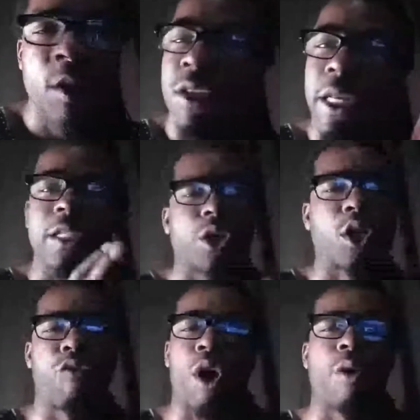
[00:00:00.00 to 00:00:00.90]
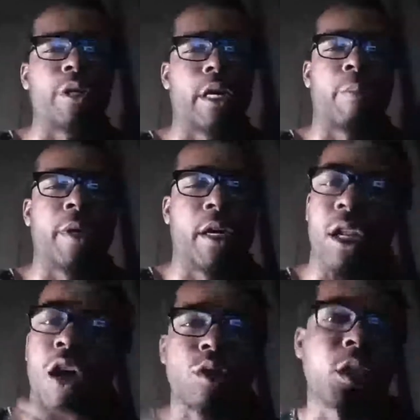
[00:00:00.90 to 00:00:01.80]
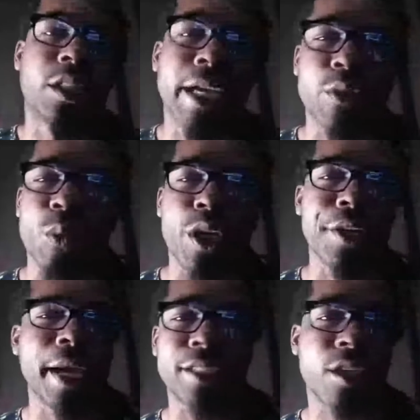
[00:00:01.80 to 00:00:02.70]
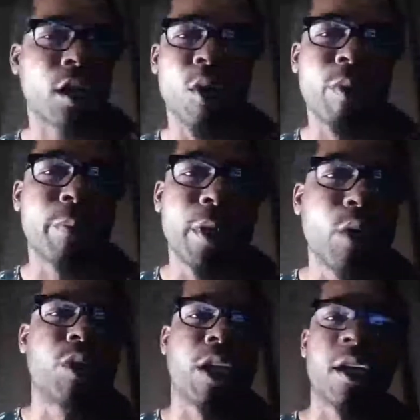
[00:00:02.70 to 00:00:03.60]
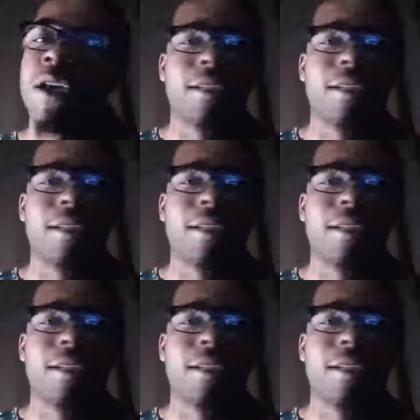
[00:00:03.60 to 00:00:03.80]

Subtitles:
That's your fault, and that'll be a loss, because that's where the nation going to be built at.